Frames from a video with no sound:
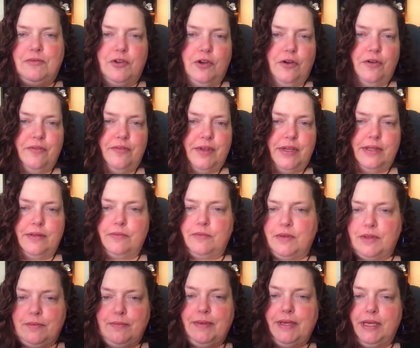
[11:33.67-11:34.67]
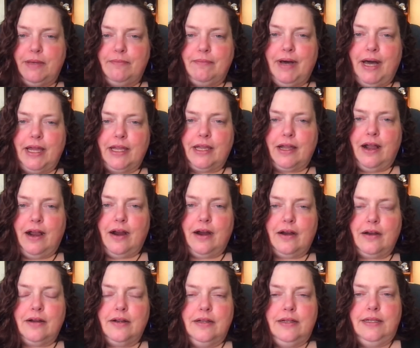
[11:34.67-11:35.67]
drove in with me in my
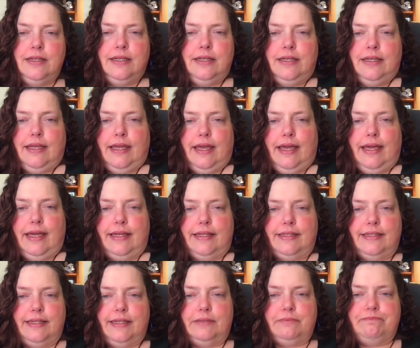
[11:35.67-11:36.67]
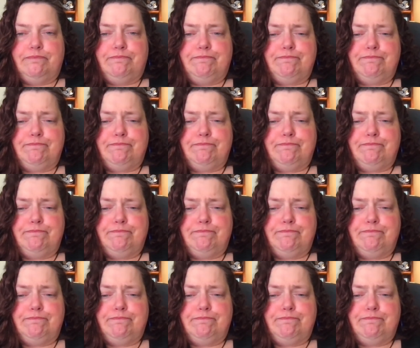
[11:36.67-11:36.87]
car, and